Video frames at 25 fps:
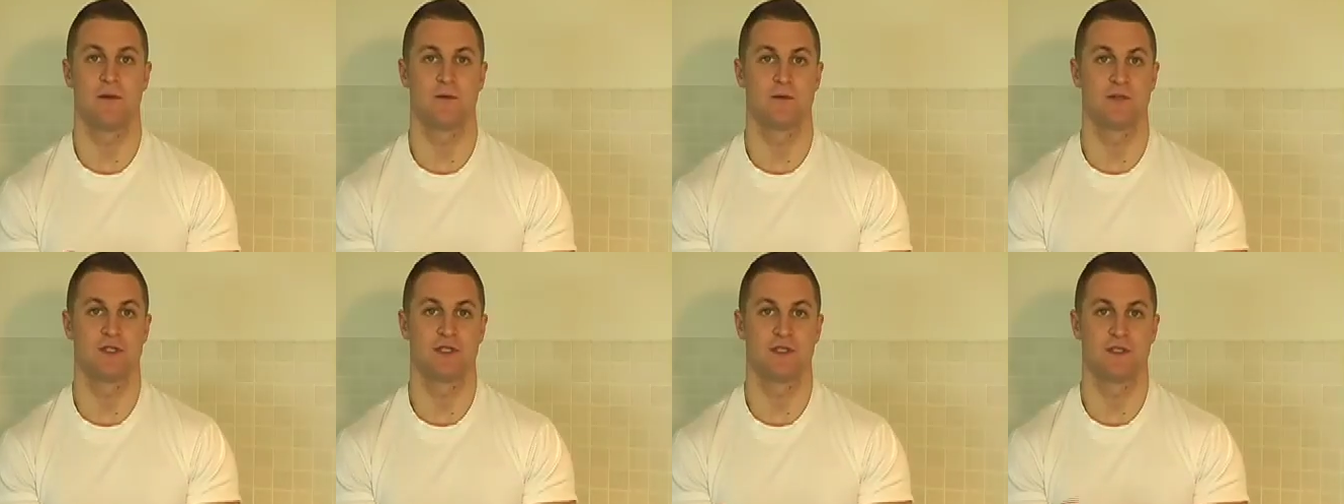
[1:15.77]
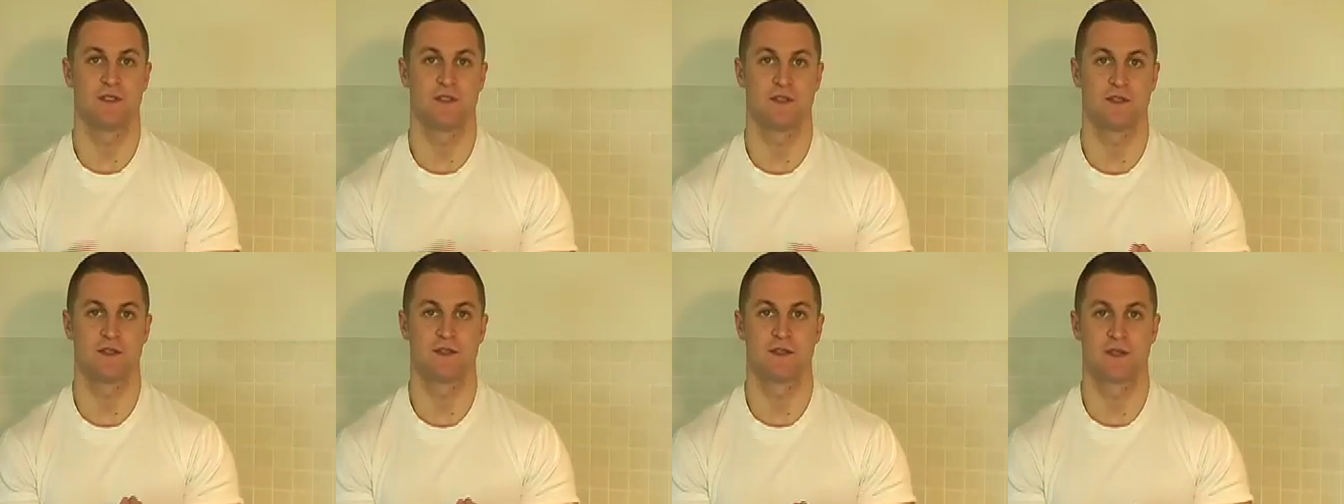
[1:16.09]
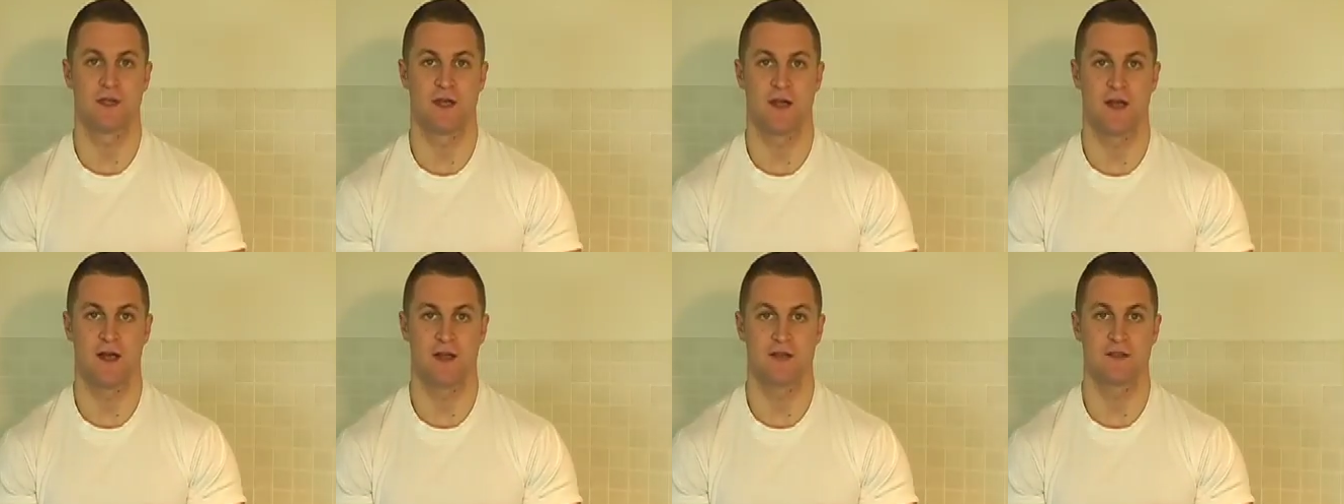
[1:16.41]
which is just
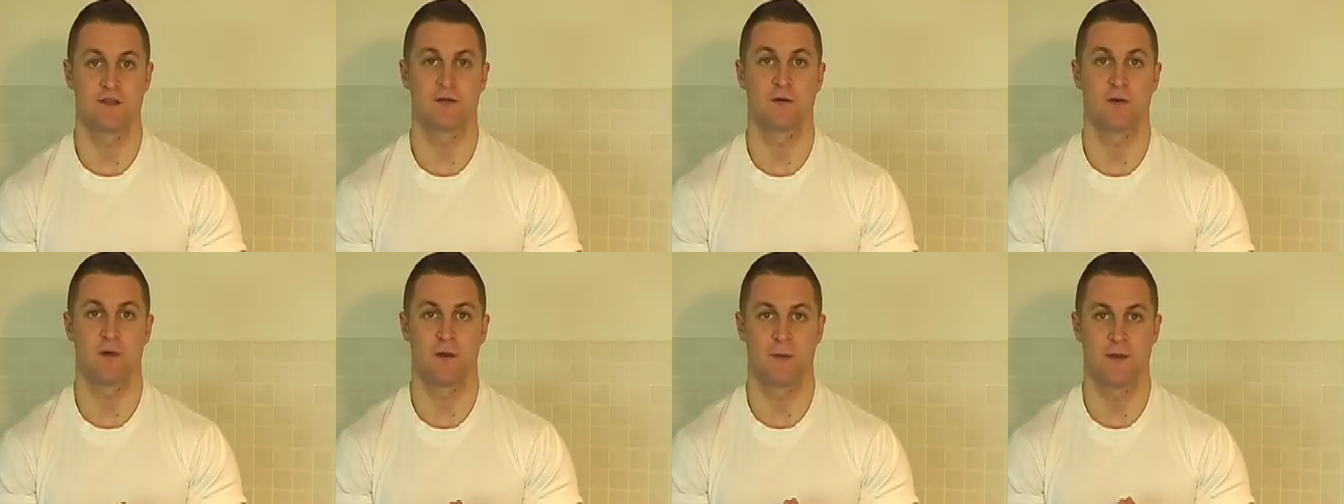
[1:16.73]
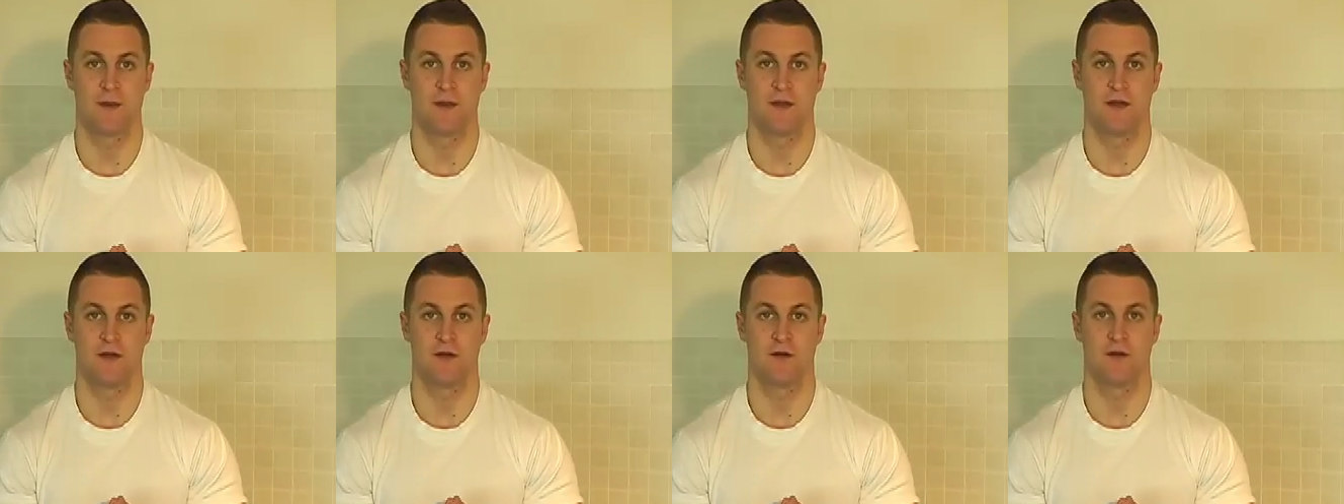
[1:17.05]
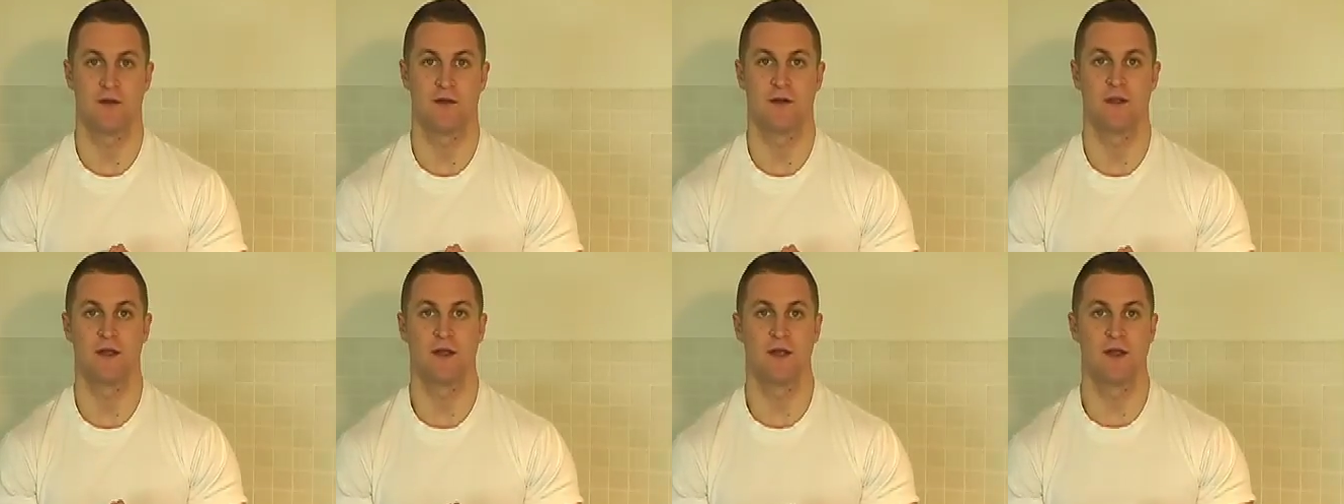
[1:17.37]
soybean curd.